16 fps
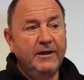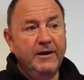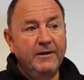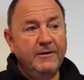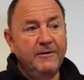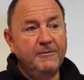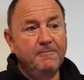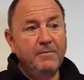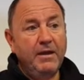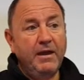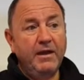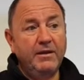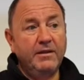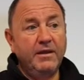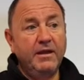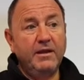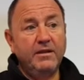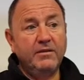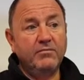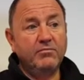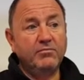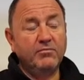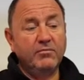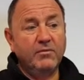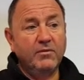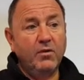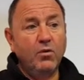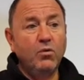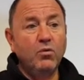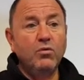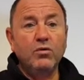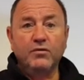Um, and then
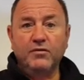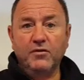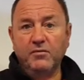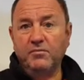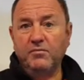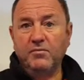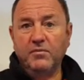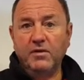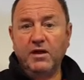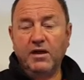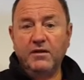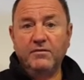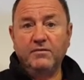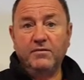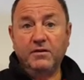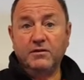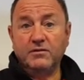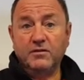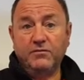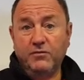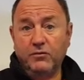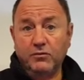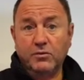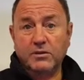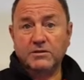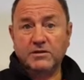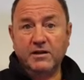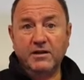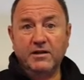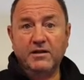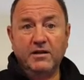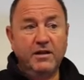all of them have, as I've always said,